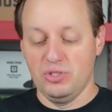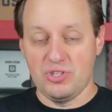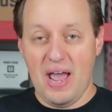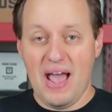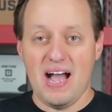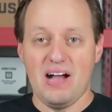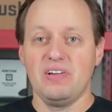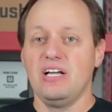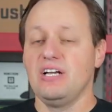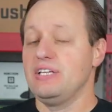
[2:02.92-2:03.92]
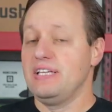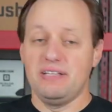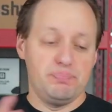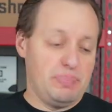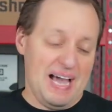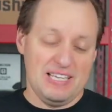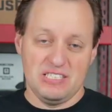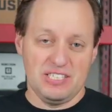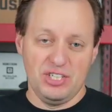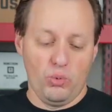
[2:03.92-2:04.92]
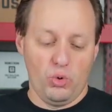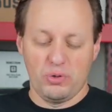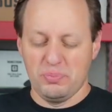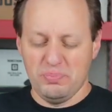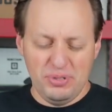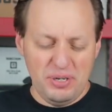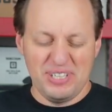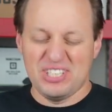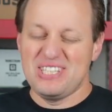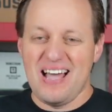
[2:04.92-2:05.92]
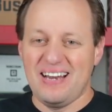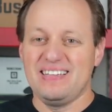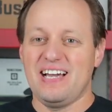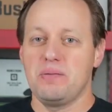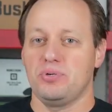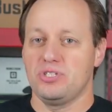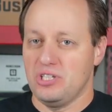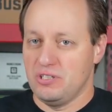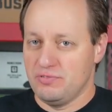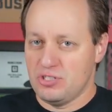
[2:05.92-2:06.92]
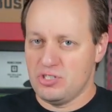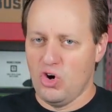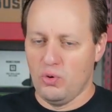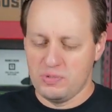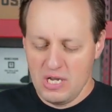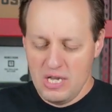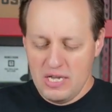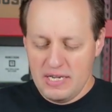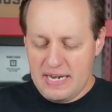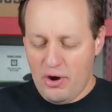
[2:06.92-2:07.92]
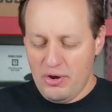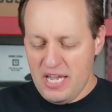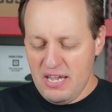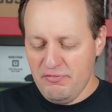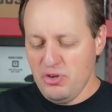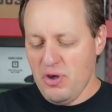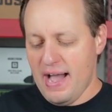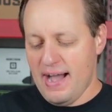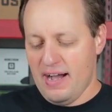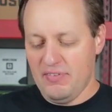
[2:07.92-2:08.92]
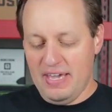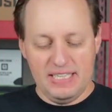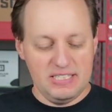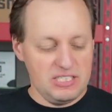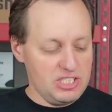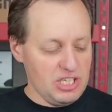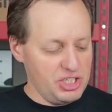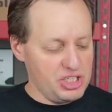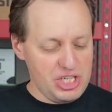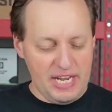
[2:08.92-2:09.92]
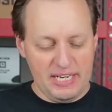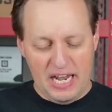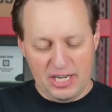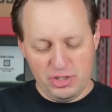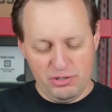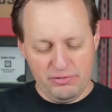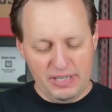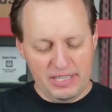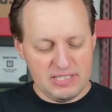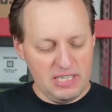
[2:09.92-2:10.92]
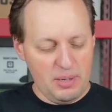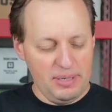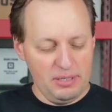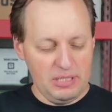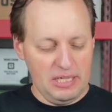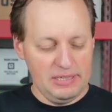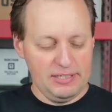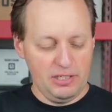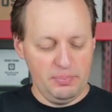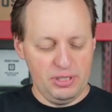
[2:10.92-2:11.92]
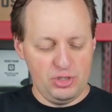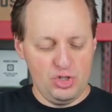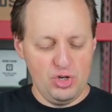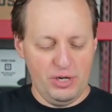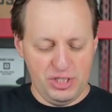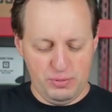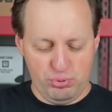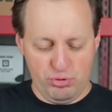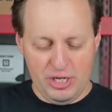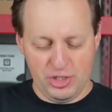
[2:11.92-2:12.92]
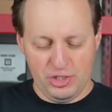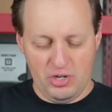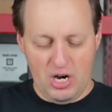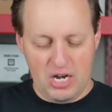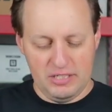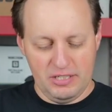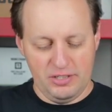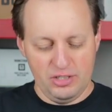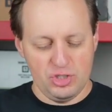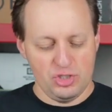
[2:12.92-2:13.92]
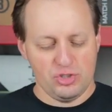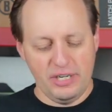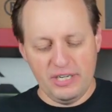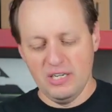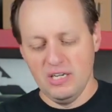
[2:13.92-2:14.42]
to have as it's going to work with pretty much 99% of the scopes. Now, if you have a sunshade, I do think it's going to be a little bit too much pressure on the string.